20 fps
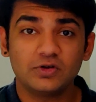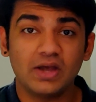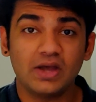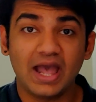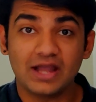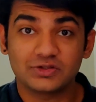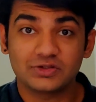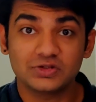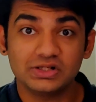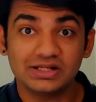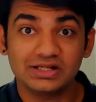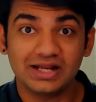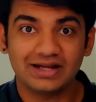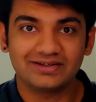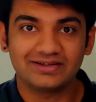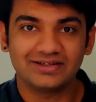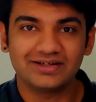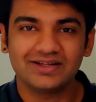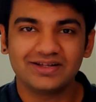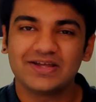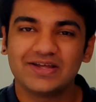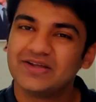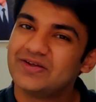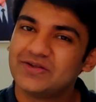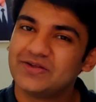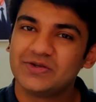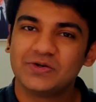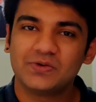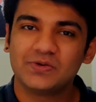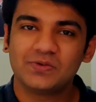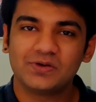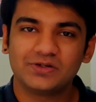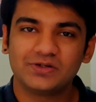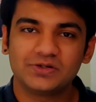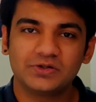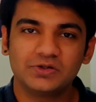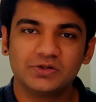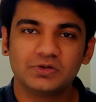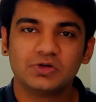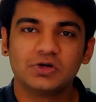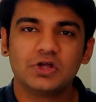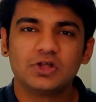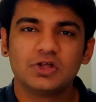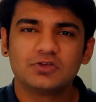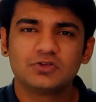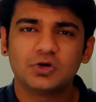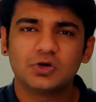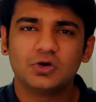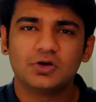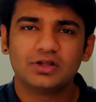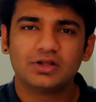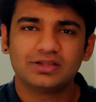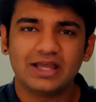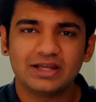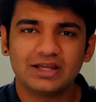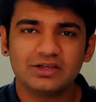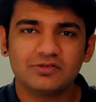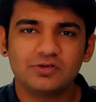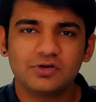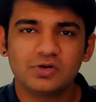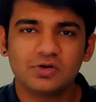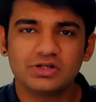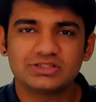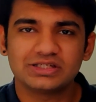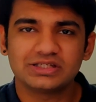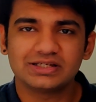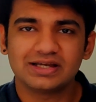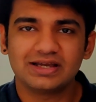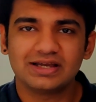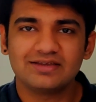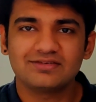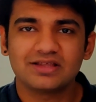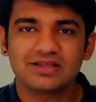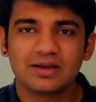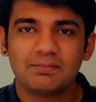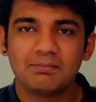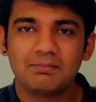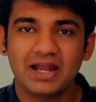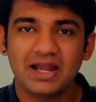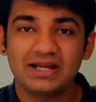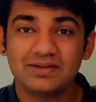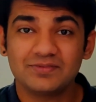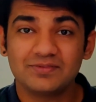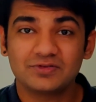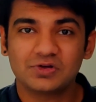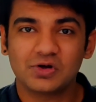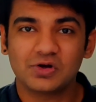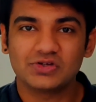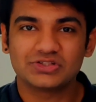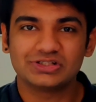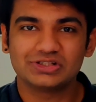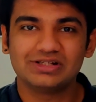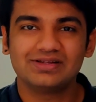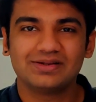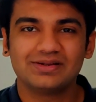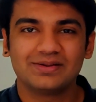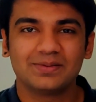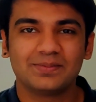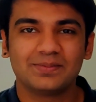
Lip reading: you actually liked it, you know what to do. So thank you for watching, guys. My name is Kaushal.